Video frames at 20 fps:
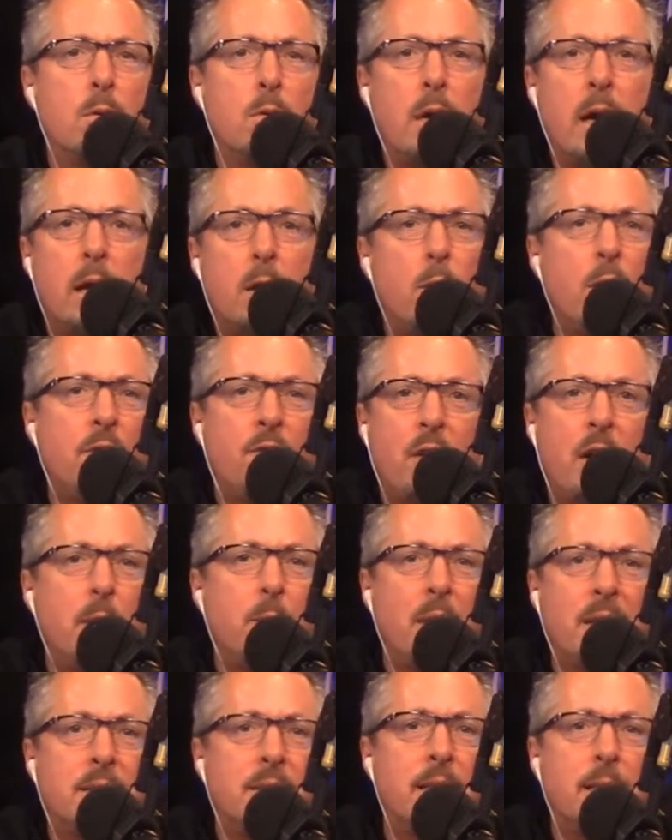How do I
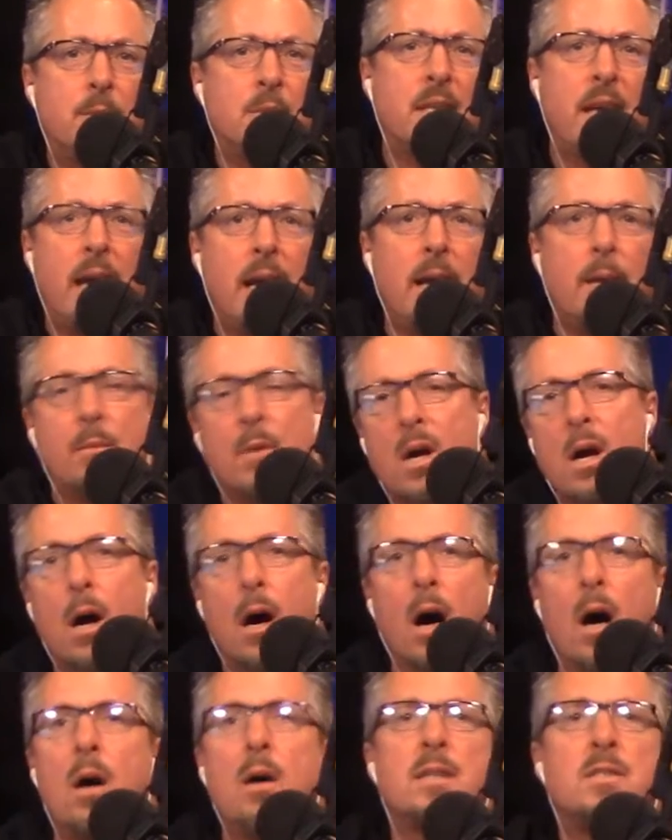find my team's game?
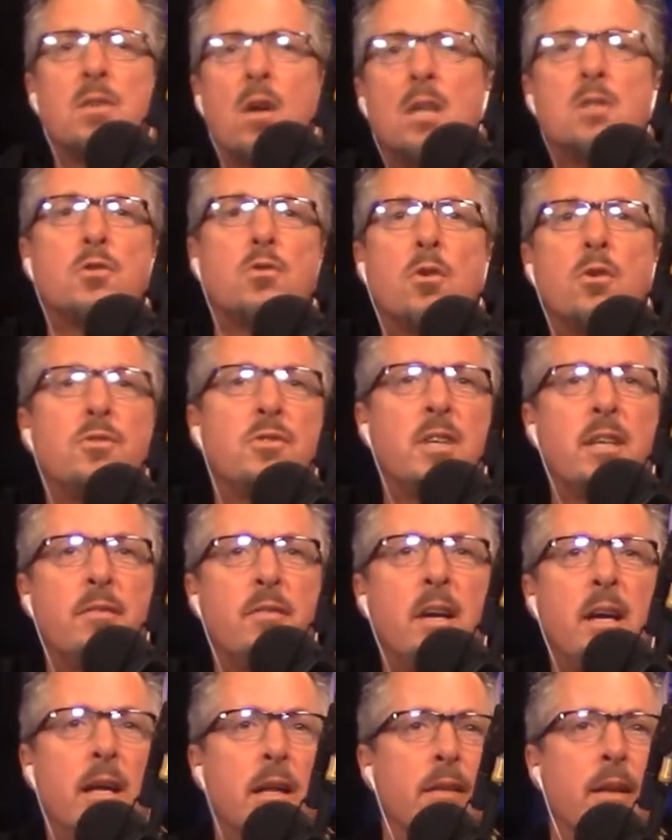Oh, it's on True
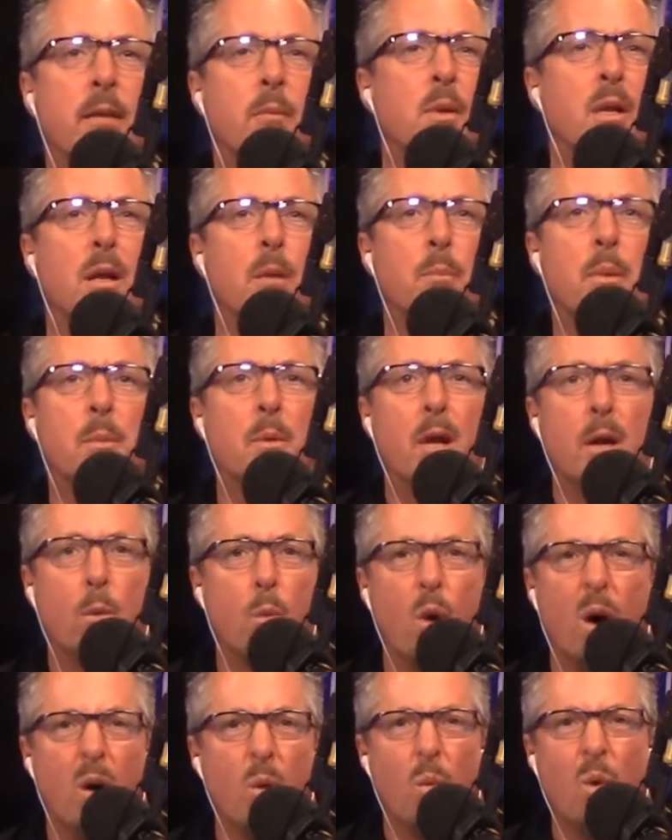TV. And people are like,
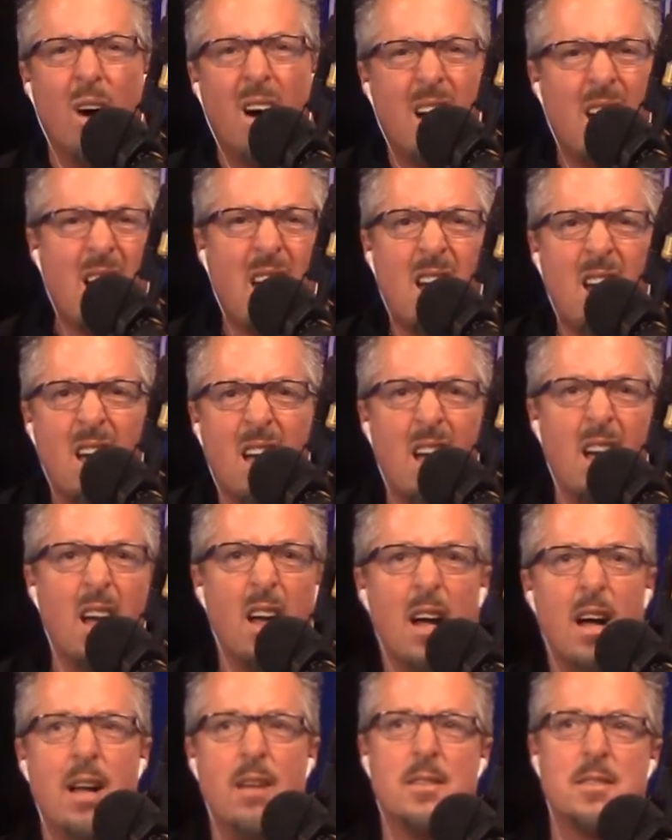what?
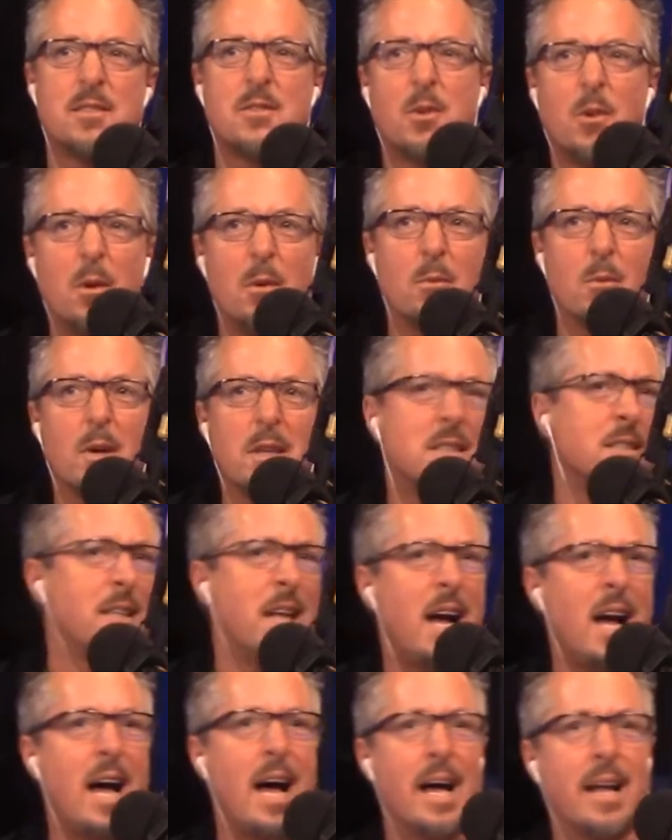What is
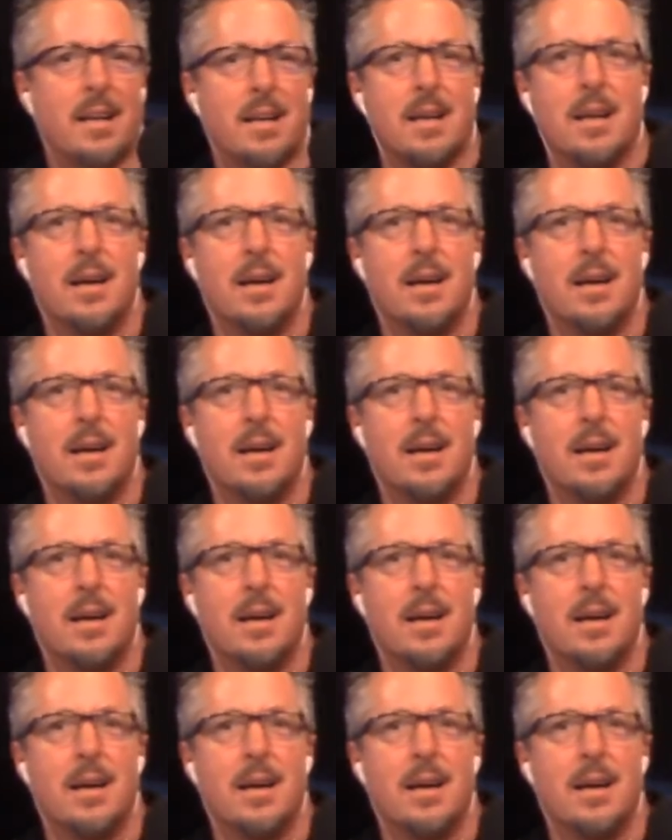that?